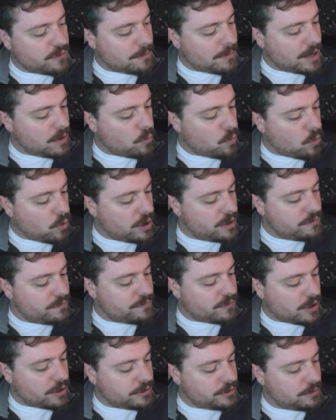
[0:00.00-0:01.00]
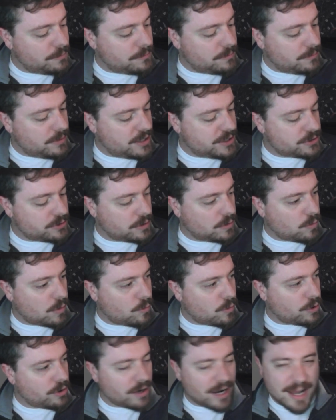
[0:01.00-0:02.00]
my 1-volume history of
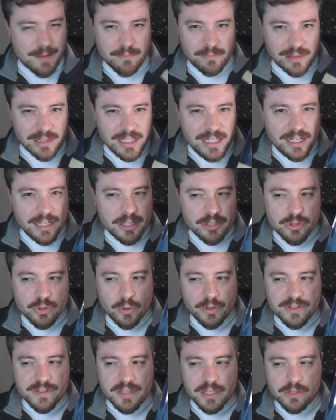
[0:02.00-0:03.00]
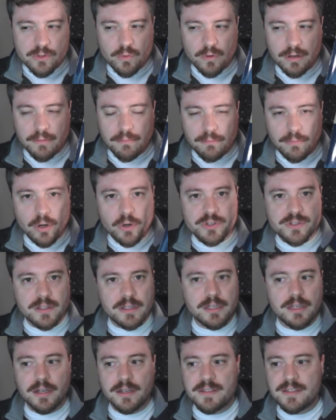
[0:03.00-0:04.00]
World War, I'm leaning towards this one,
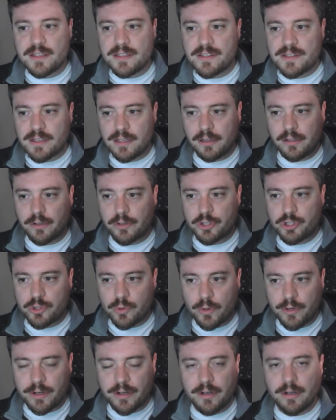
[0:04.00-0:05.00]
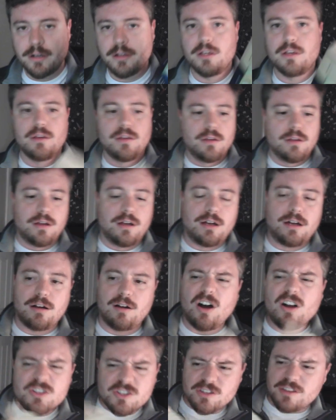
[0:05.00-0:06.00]
mostly because it's a little shorter.
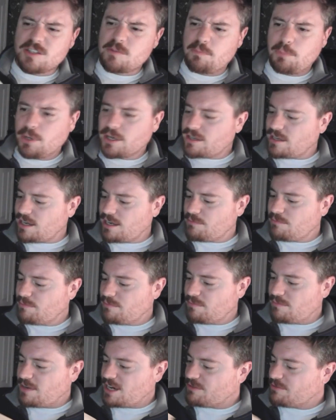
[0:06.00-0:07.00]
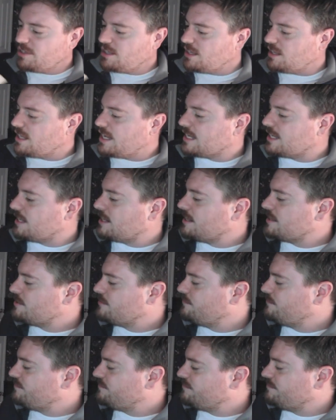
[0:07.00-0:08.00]
Also, this book, I really like it. It's
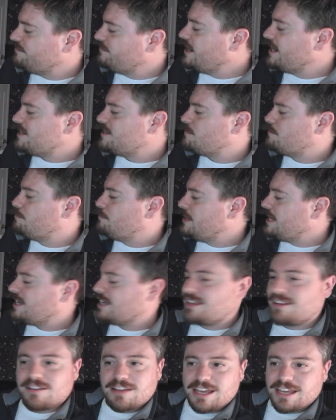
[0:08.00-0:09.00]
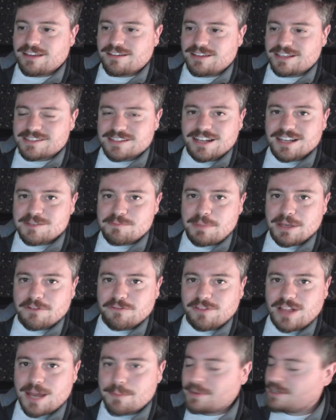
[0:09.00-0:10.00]
nice, big. It's a nice big
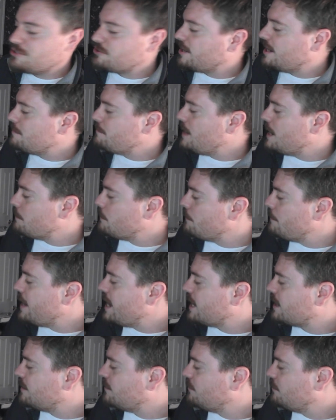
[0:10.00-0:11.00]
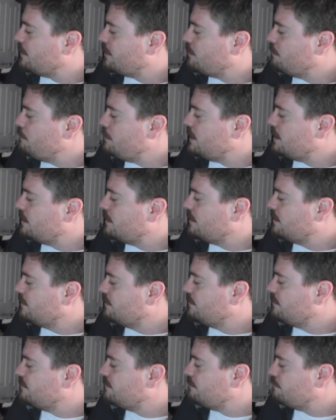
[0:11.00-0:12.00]
floppy trade paperback with big,
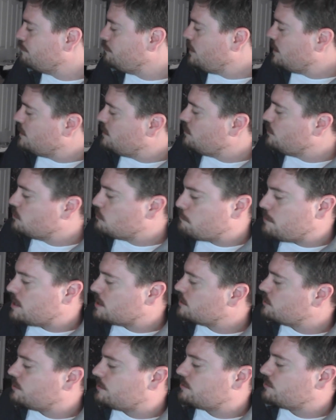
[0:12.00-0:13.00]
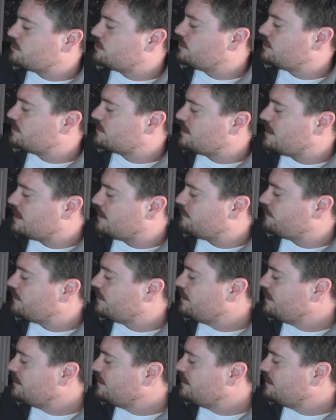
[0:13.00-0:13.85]
huge pictures just kind of